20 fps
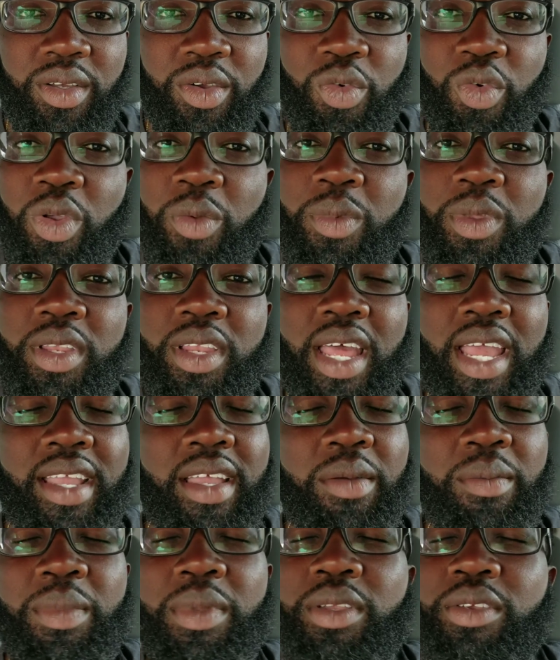Women, I
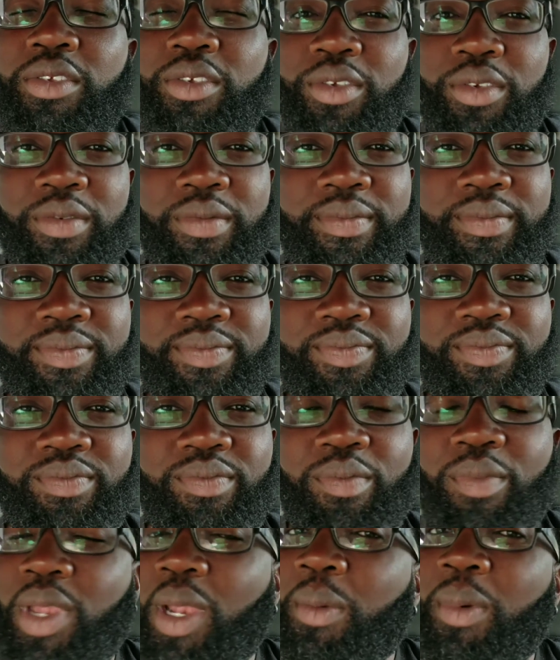commend you,
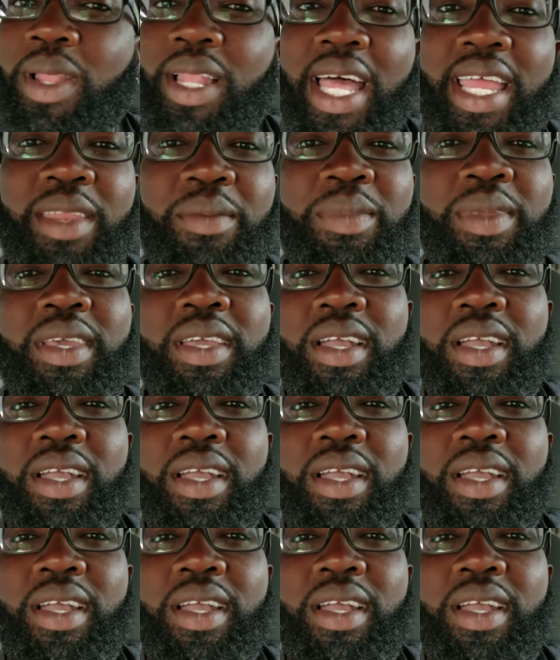but I'm glad to be